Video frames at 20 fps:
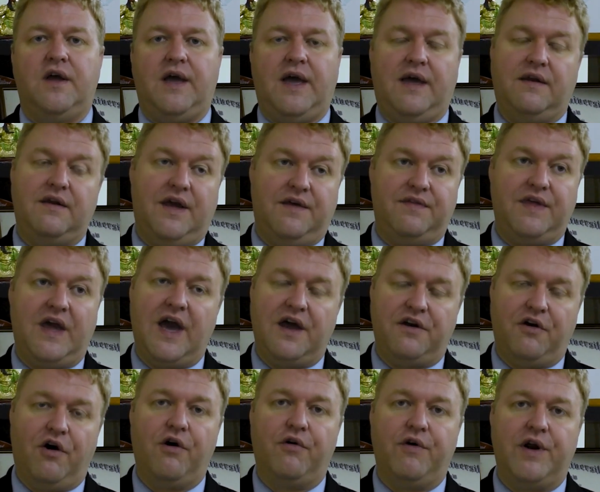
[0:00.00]
And, and they had
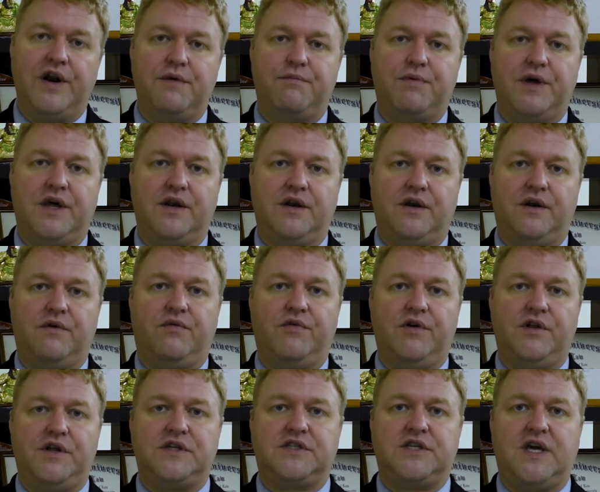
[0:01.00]
already been in a
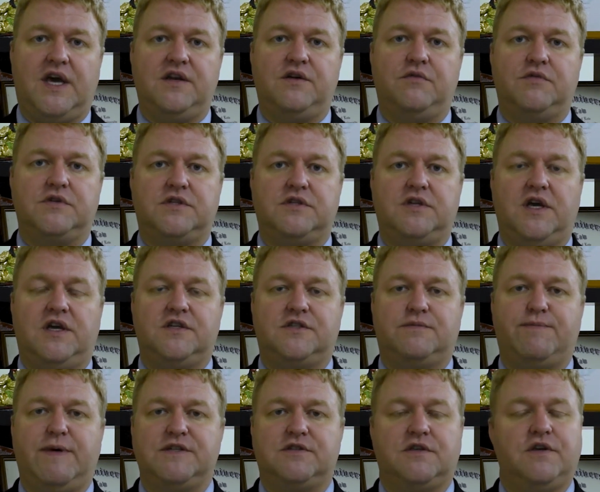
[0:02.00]
really tenuous state,
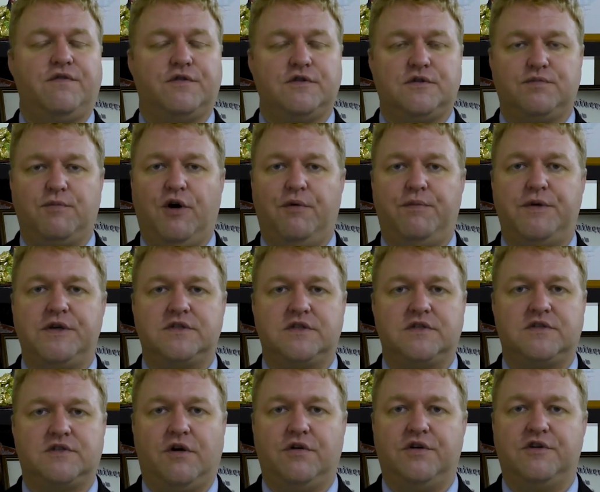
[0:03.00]
especially for small
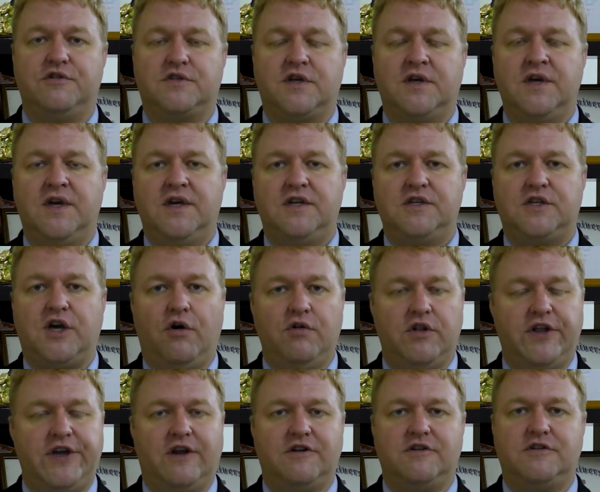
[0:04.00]
business owners.
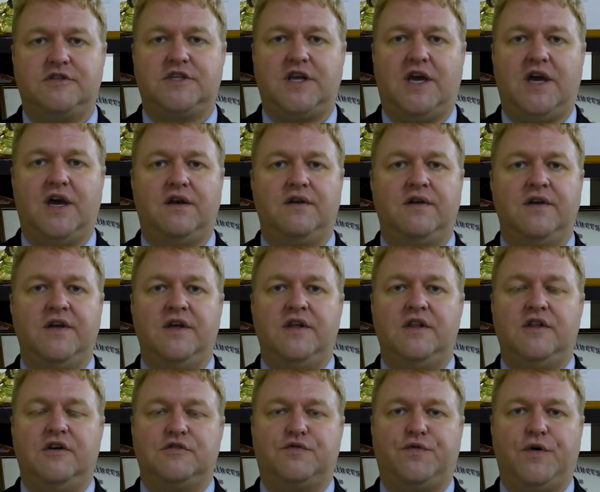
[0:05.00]
Totally understand
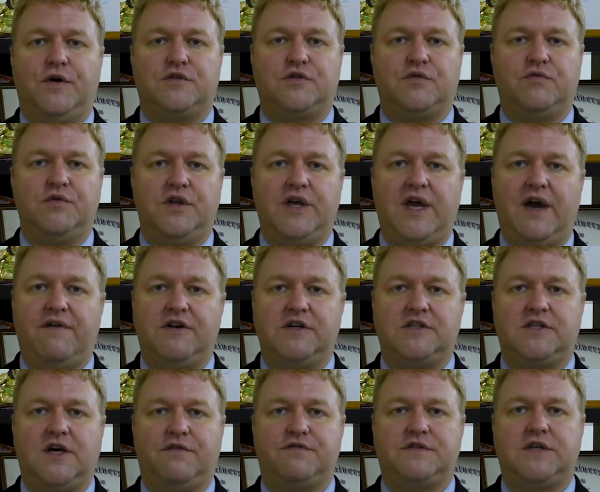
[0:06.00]
those folks are really having a
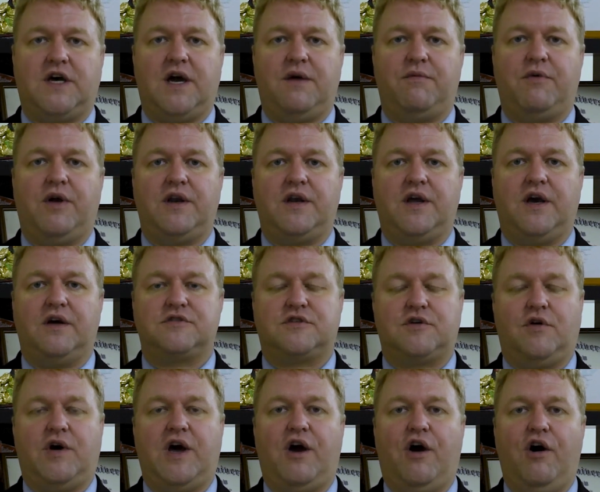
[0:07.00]
tough time right now.
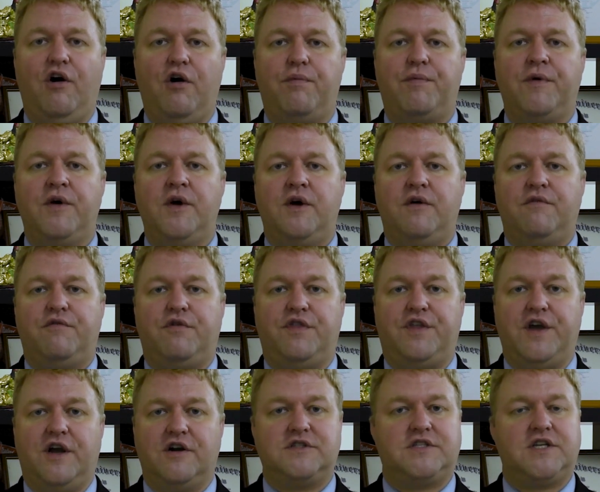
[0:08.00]
So I hope, for
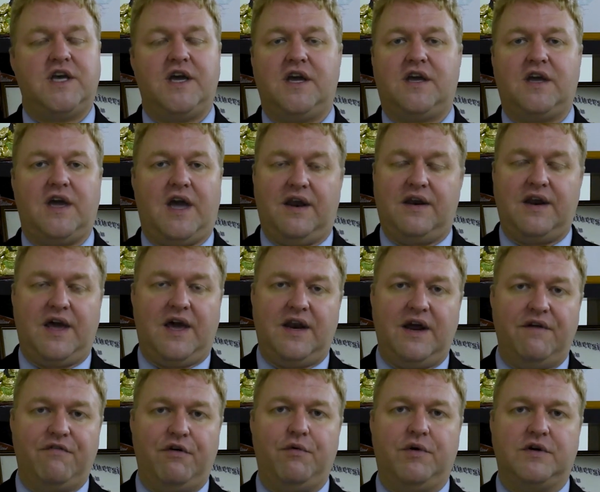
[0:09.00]
their sake and, and
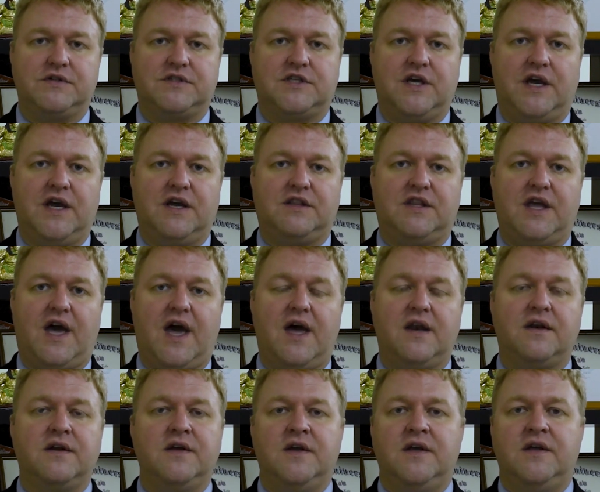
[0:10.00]
everyone's sake,
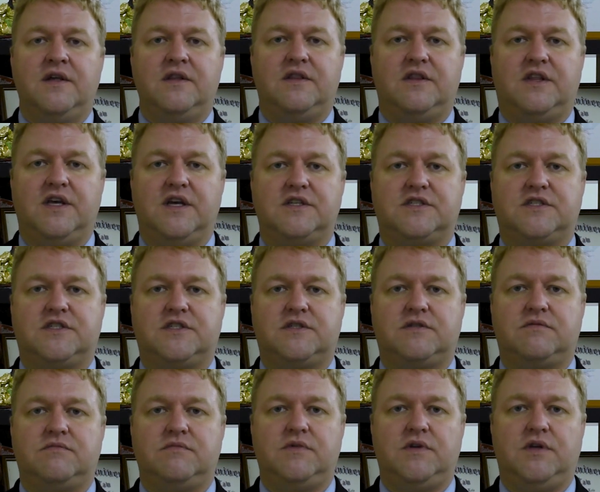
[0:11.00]
that
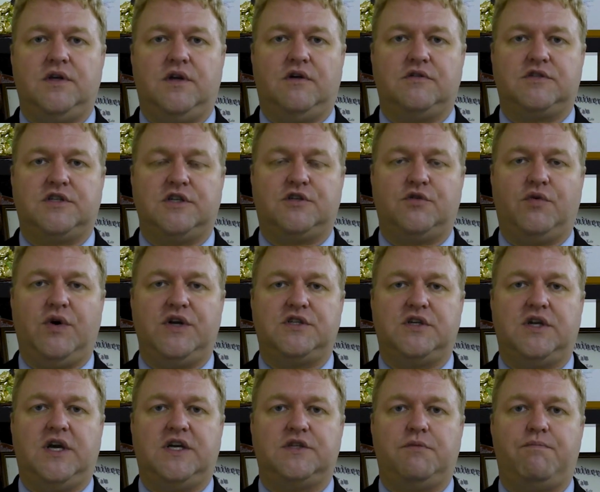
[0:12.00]
this you know
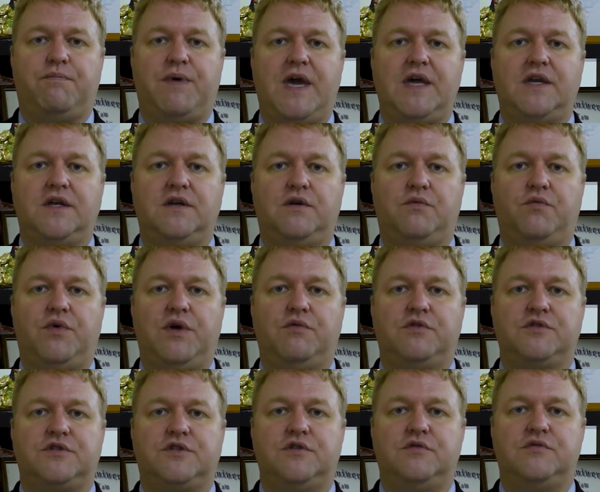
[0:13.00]
situation has abated and we
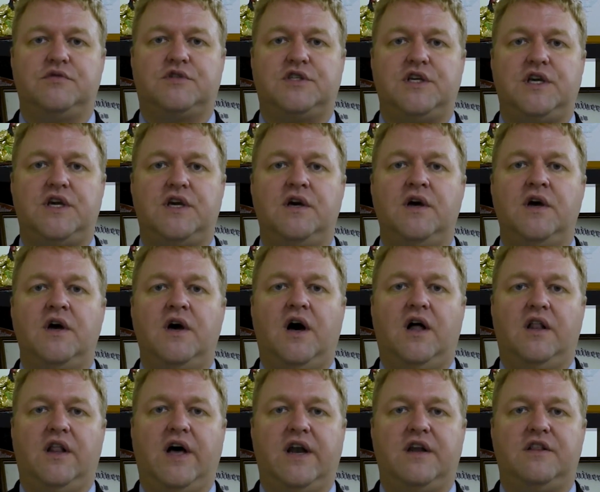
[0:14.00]
will soon see
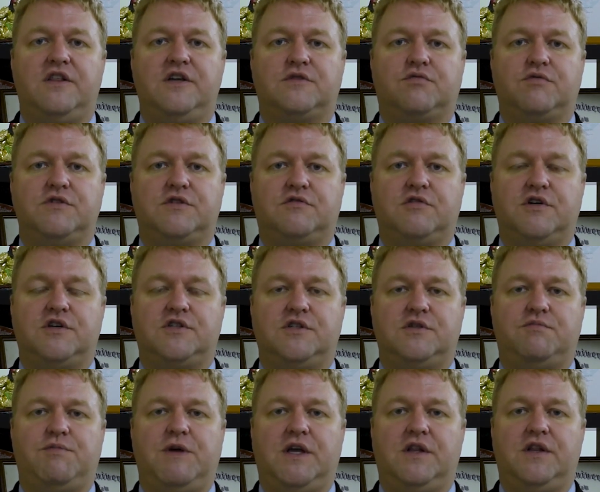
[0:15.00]
a lot of these
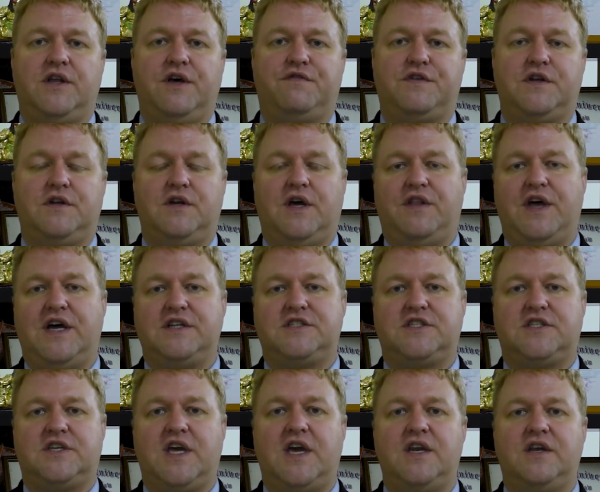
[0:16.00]
restrictions being lifted. Now that's
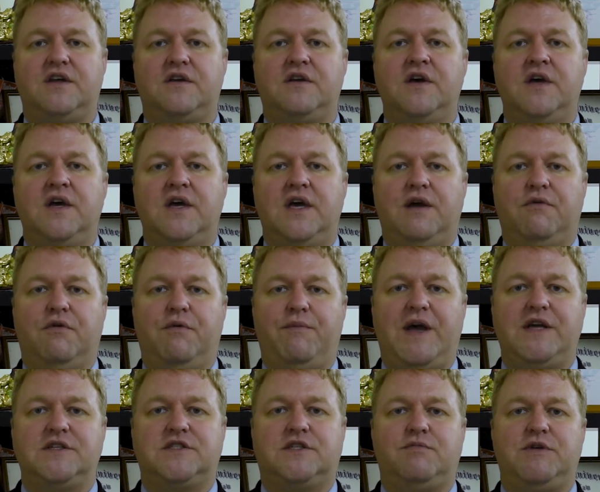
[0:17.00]
stated. It
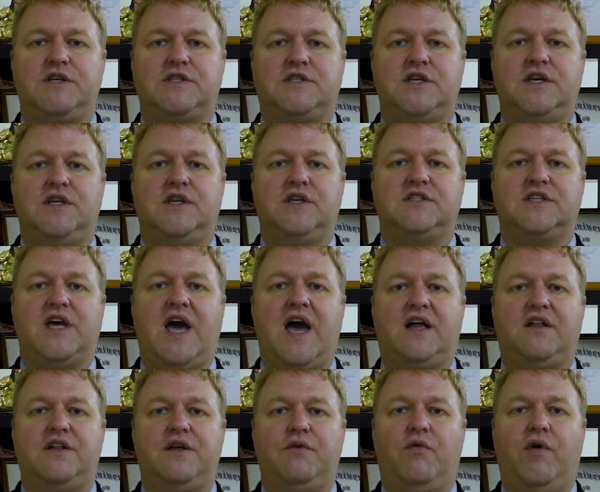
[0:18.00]
remains to be seen
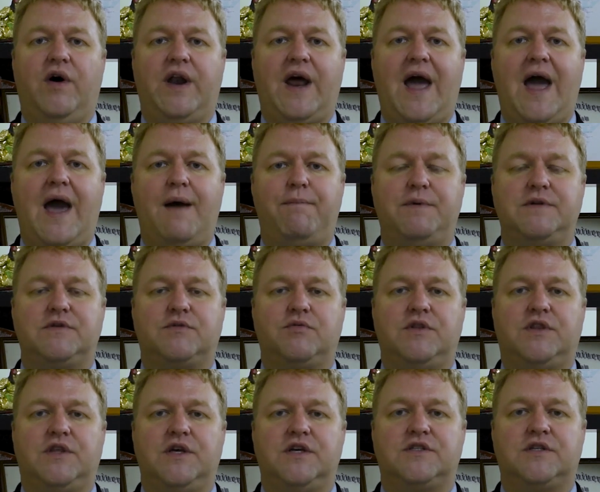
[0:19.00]
exactly what happens
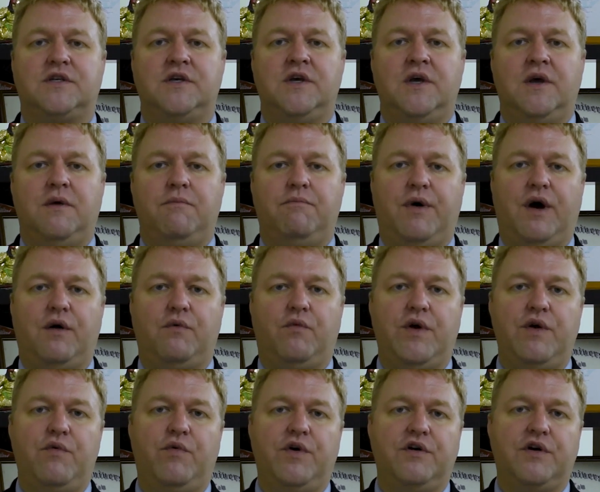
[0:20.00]
with this, but
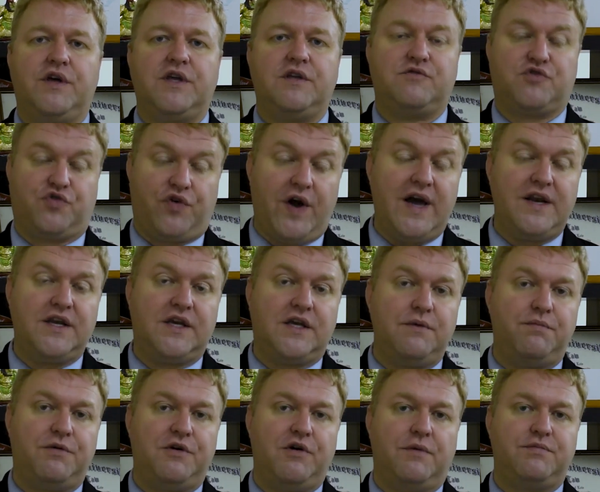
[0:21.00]
we will try to
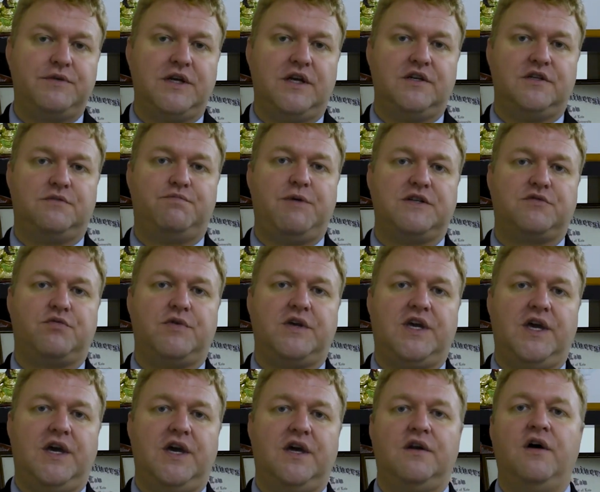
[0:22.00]
keep you updated as best we
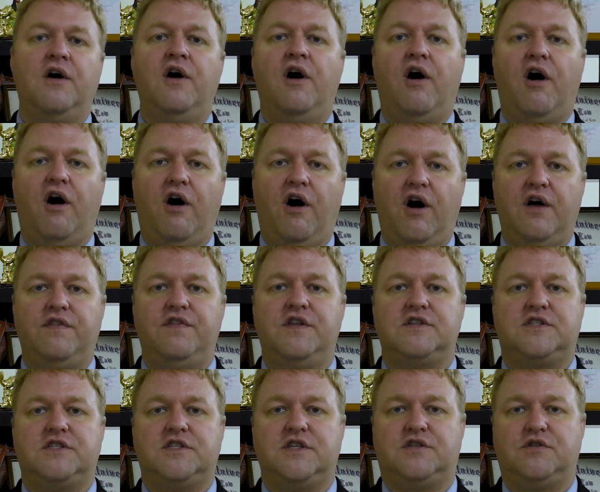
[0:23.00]
can on
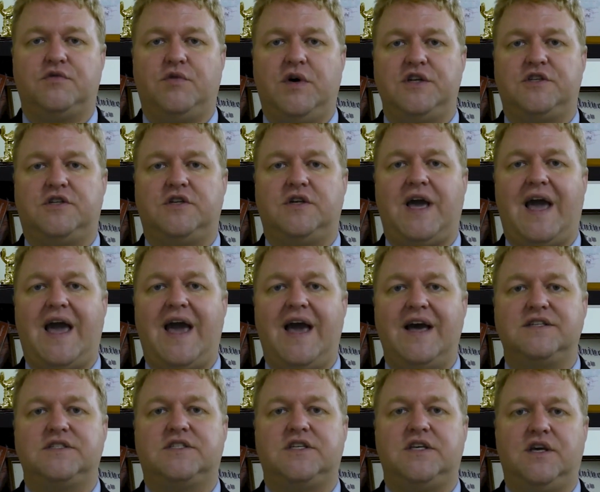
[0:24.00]
this situation
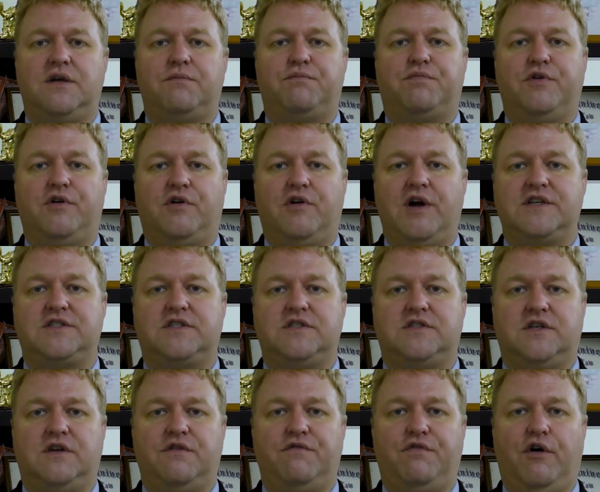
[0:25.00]
as it
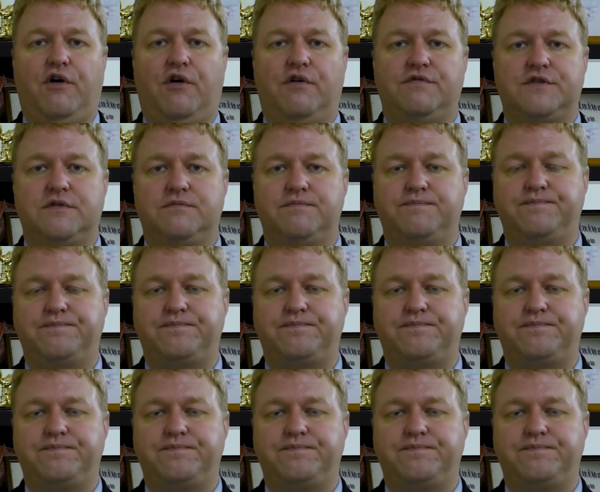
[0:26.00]
progresses and evolves.